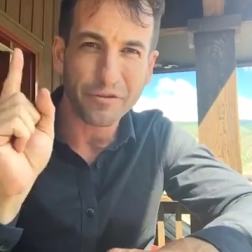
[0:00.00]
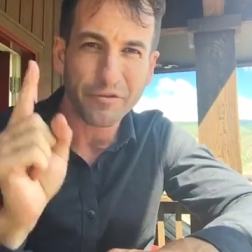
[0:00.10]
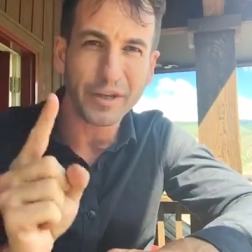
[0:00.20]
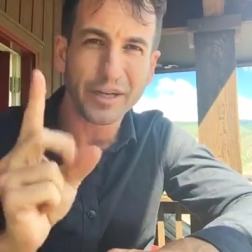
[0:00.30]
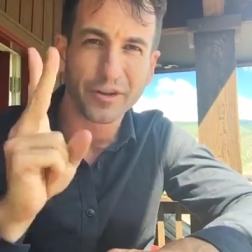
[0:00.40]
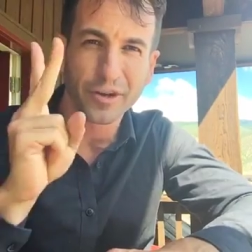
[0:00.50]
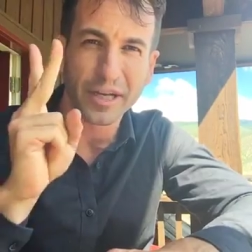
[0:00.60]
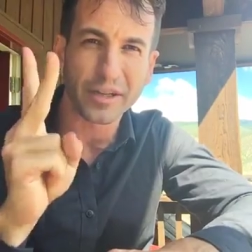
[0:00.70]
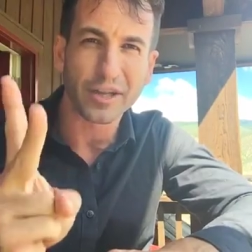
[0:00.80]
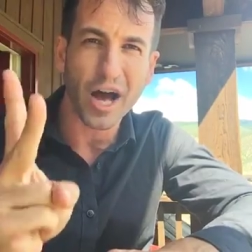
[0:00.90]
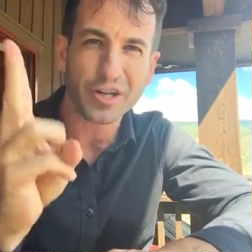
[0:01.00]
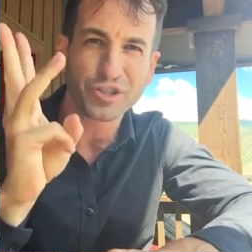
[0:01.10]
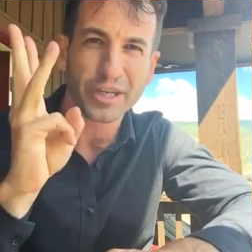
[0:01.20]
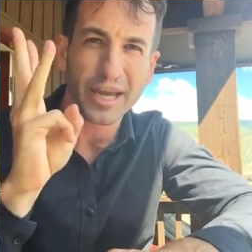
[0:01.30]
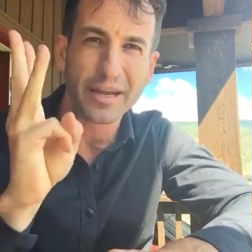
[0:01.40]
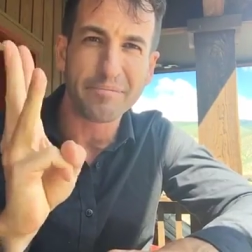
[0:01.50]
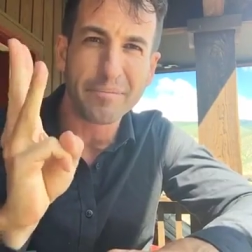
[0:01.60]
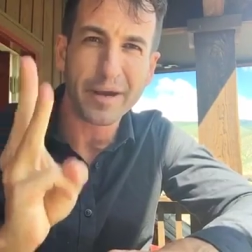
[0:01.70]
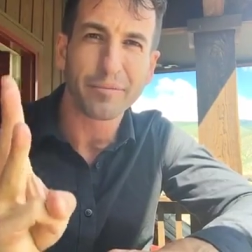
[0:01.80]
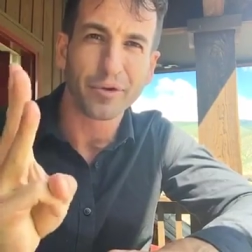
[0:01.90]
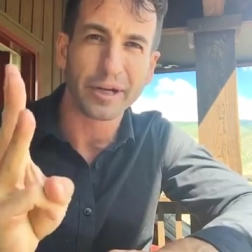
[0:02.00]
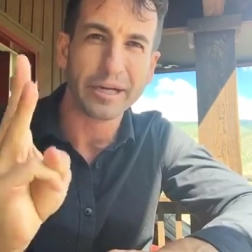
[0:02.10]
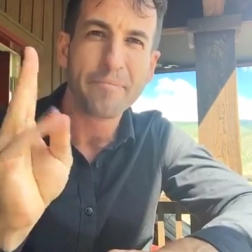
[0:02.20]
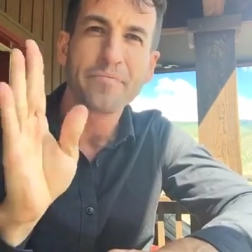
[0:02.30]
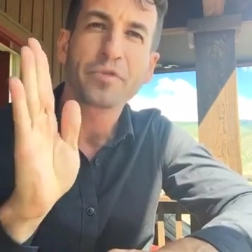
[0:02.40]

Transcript: fear and logic and memory